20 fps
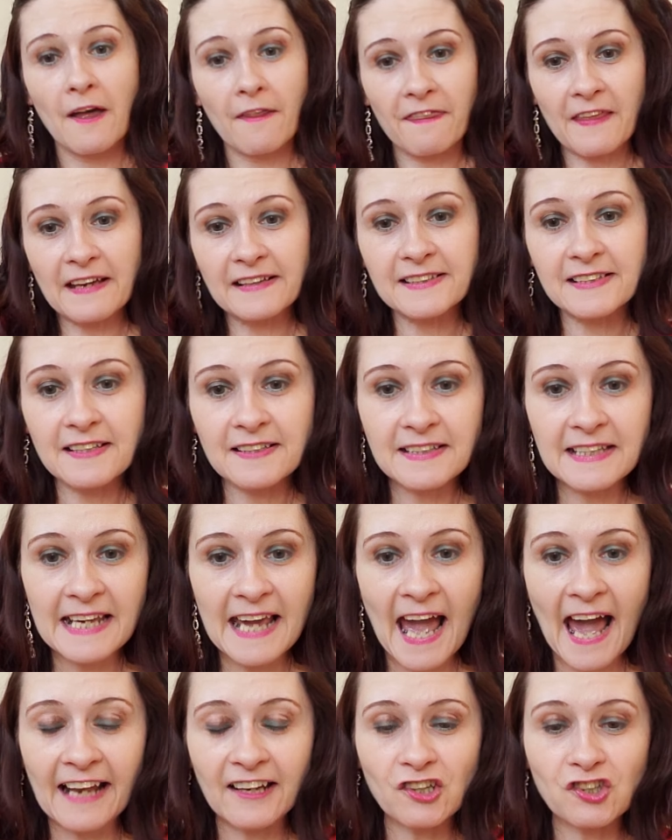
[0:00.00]
This is the
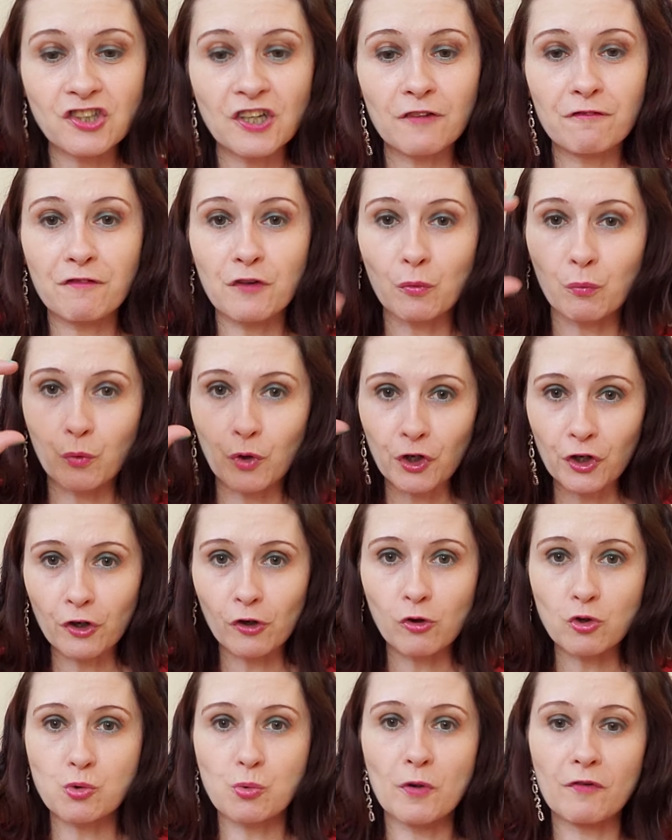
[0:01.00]
energy of the
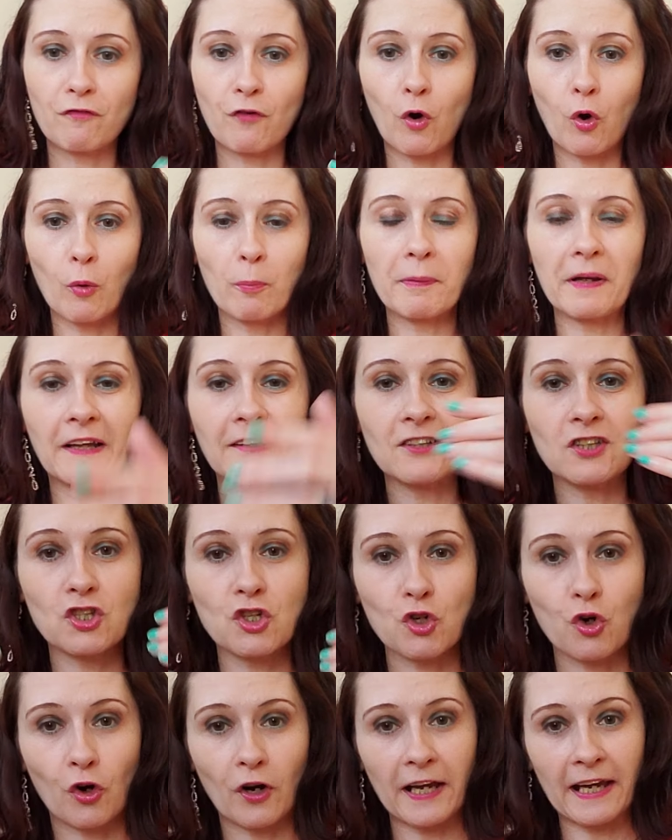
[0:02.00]
world. We've all been
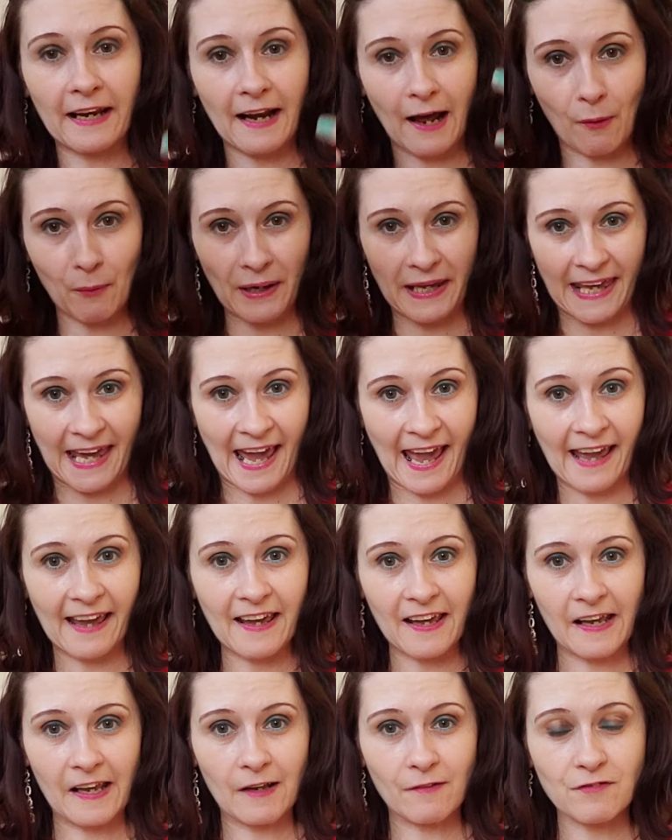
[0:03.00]
stuck in our
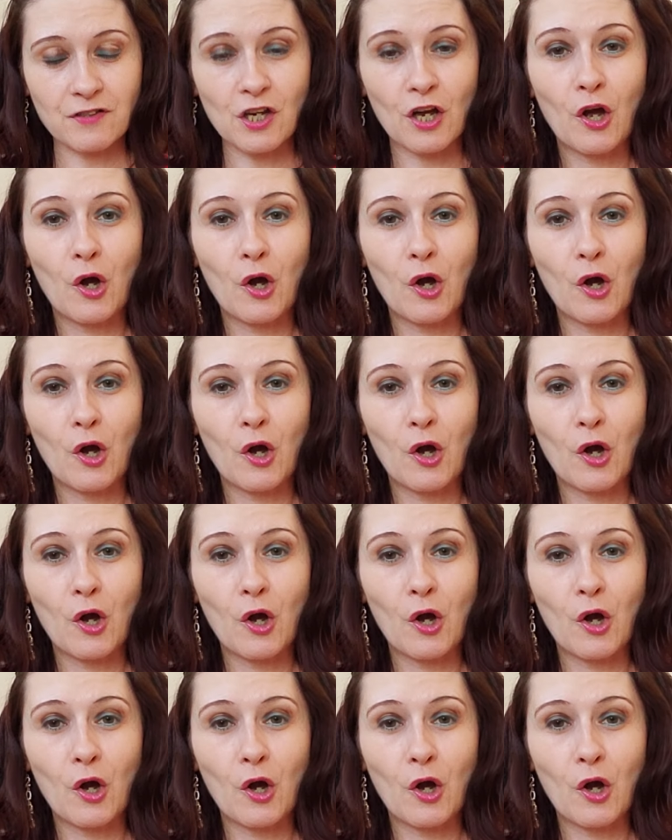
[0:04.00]
caves.